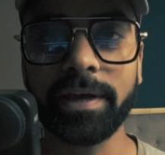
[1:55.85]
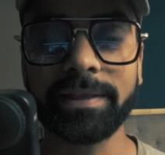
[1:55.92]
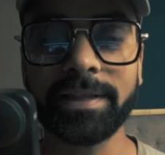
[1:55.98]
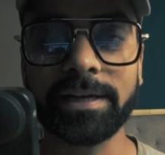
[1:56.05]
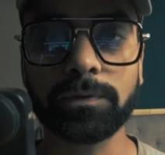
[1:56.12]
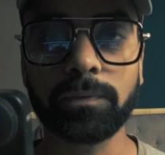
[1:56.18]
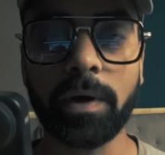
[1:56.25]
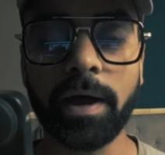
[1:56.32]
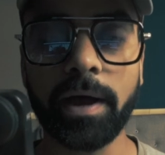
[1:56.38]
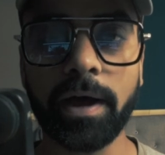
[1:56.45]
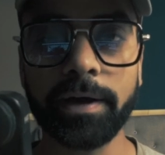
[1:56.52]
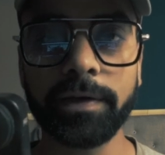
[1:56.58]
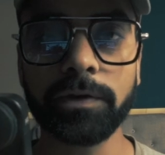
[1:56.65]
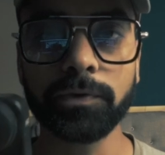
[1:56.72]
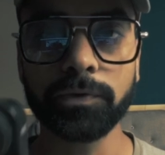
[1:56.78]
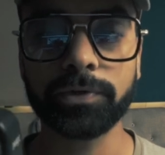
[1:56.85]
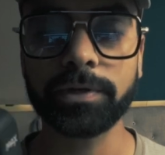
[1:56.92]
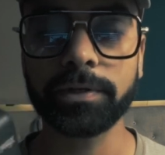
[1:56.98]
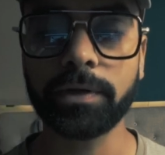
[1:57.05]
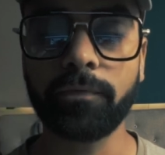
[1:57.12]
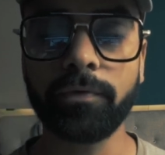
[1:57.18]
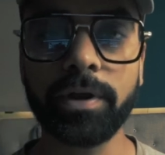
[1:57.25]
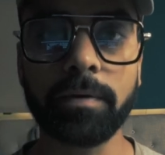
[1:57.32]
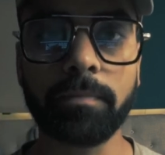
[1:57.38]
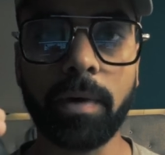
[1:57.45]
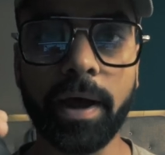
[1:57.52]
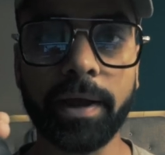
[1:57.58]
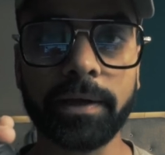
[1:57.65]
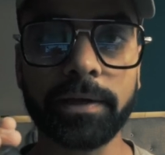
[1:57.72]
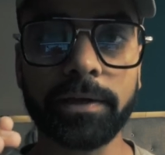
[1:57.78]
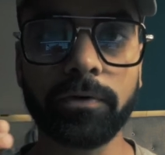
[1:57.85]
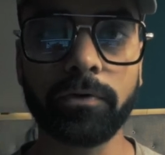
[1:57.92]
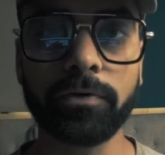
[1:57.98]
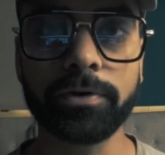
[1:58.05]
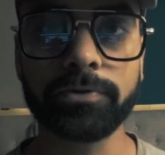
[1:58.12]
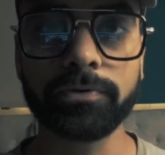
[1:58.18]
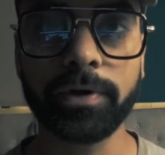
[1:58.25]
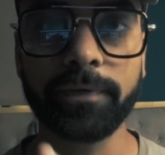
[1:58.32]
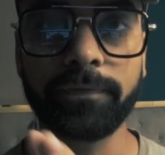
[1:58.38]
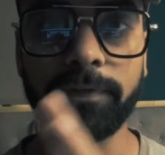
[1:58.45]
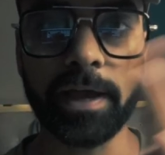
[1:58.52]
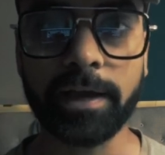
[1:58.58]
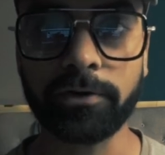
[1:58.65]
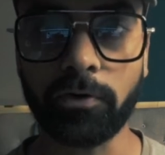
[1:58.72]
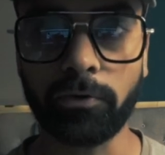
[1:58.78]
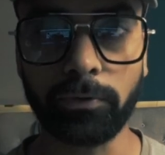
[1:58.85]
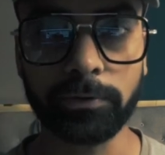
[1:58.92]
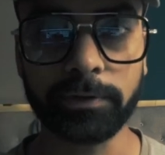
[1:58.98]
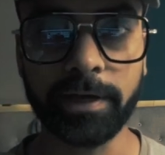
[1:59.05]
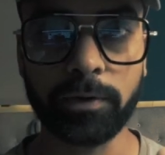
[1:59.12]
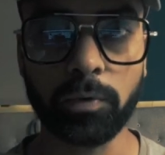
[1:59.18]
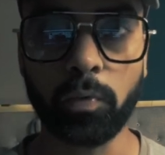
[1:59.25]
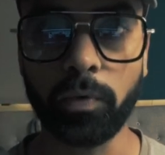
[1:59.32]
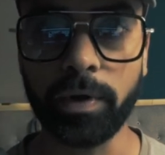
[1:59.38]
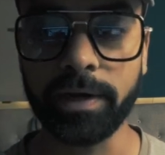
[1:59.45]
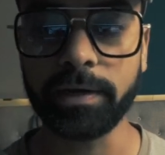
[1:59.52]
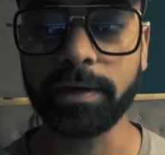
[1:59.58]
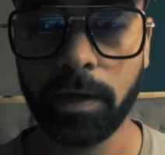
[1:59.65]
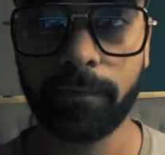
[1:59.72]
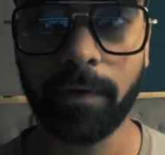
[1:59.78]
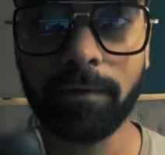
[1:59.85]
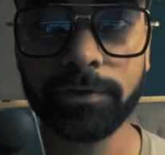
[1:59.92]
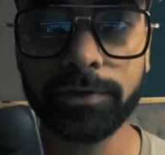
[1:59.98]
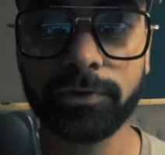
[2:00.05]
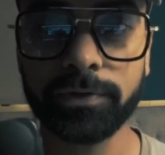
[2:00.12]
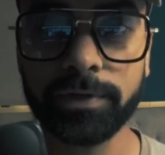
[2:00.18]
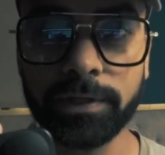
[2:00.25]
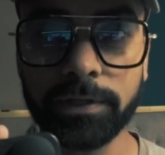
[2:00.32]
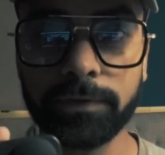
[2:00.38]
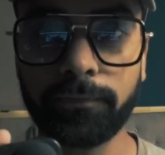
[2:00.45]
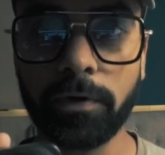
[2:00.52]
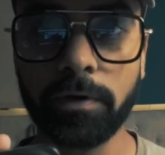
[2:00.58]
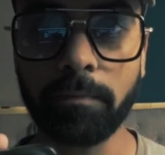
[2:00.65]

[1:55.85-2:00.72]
and that's why I used the rear mic in order to deflect all that wind. If I was using this front